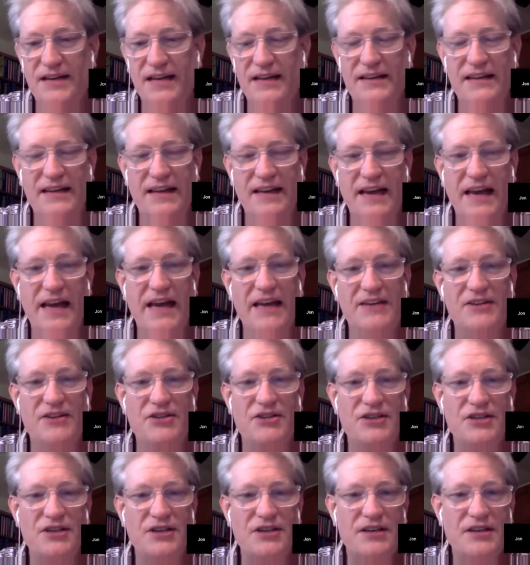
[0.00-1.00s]

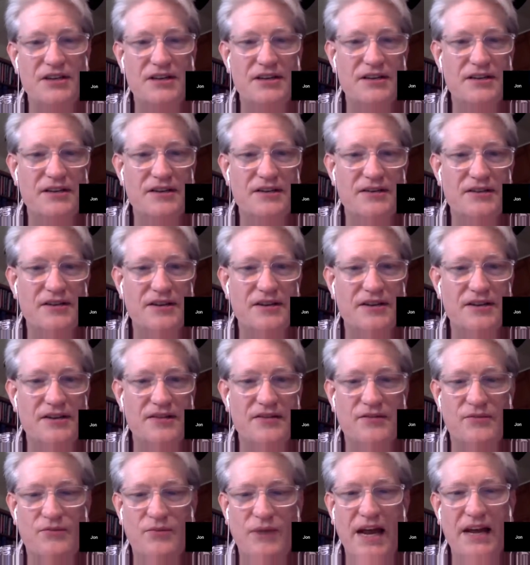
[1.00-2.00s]
edge, the
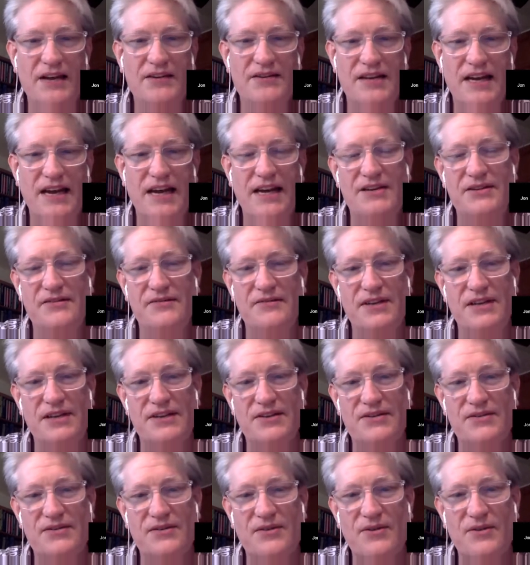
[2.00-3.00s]
raised edge of
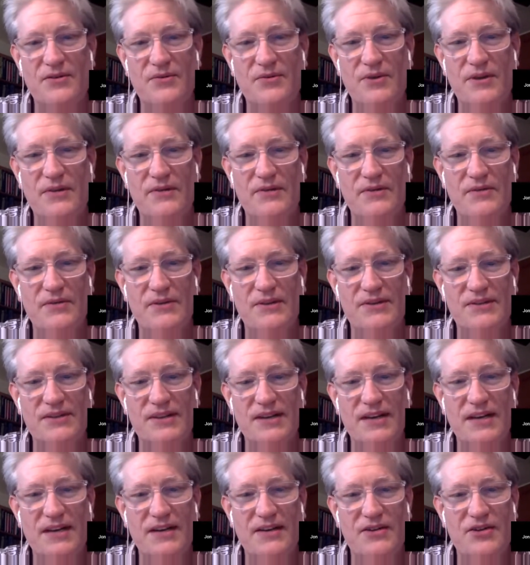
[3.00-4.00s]
this, or whatever you want to
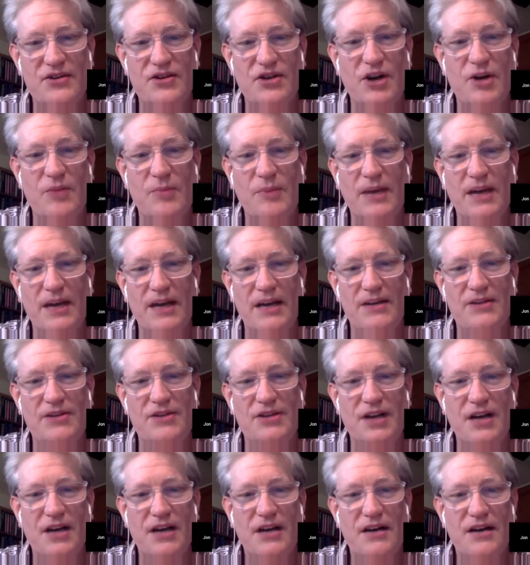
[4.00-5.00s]
say, the sharp
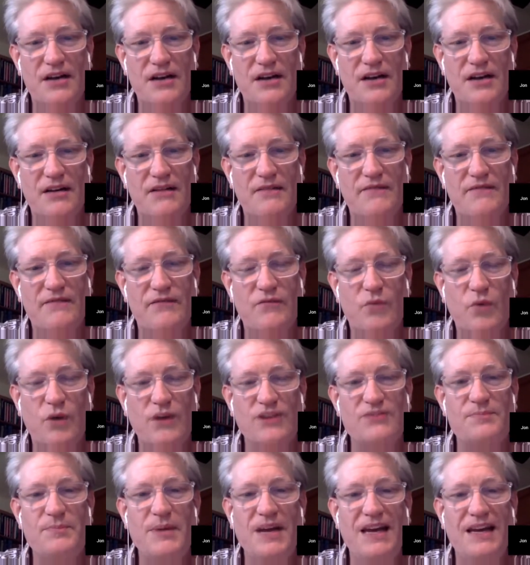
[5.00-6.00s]
edge of
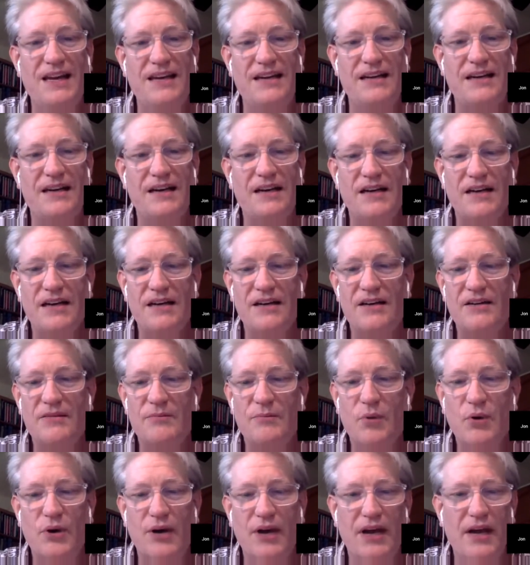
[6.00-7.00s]
what's being
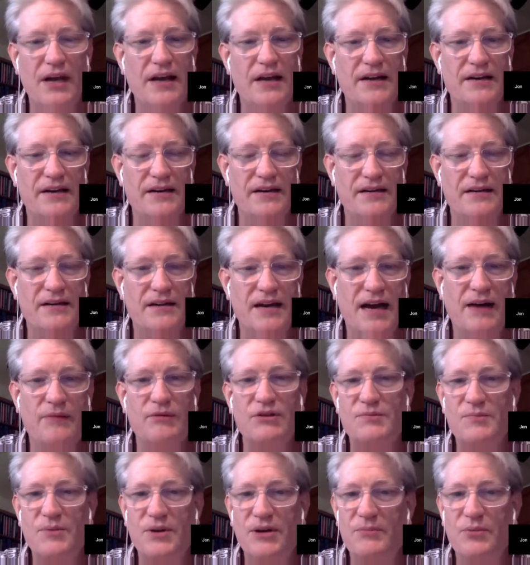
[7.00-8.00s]
put in, not
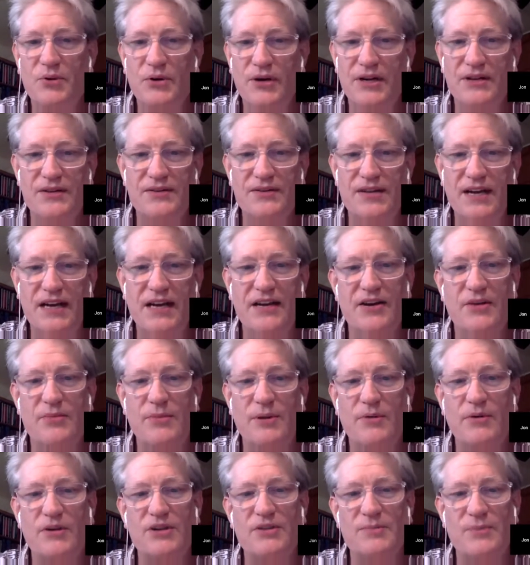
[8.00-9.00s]
what's put in the standard,
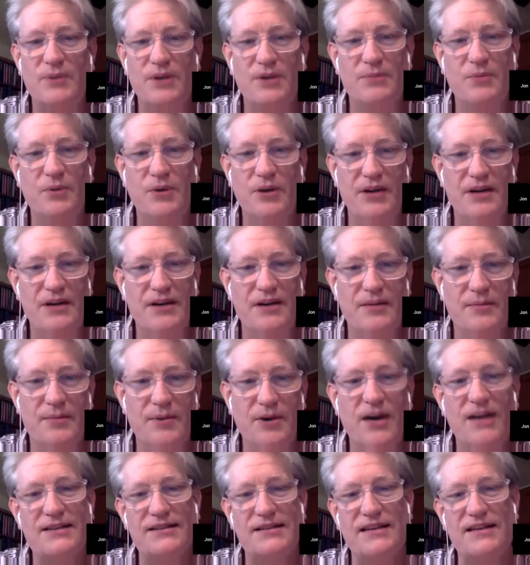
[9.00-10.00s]
but what's put into the
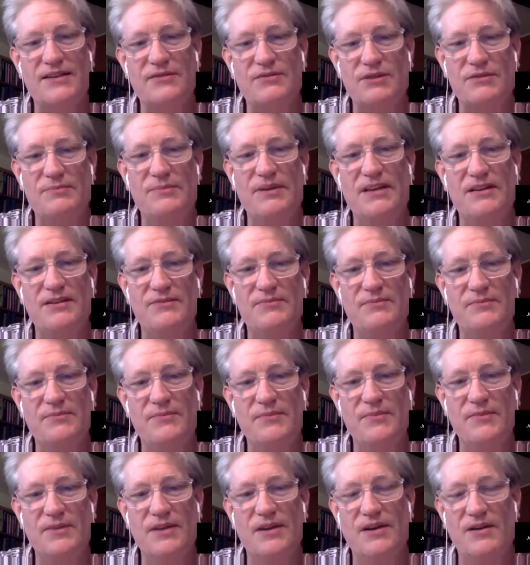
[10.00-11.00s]
process, what's being
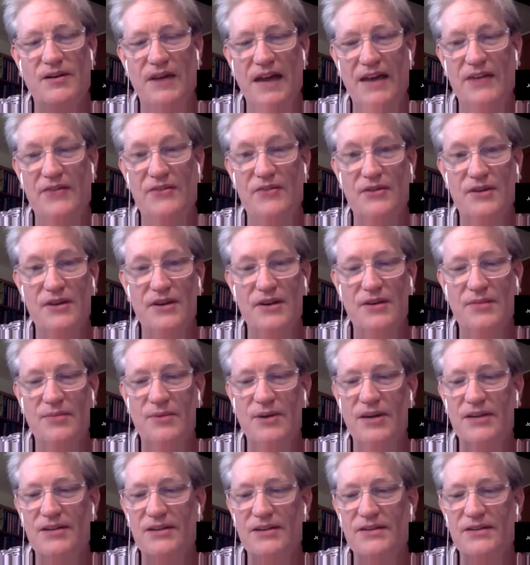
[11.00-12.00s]
entered into the
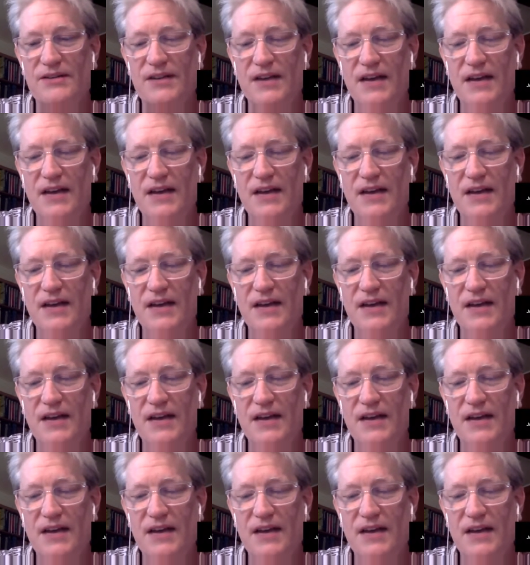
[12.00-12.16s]
process.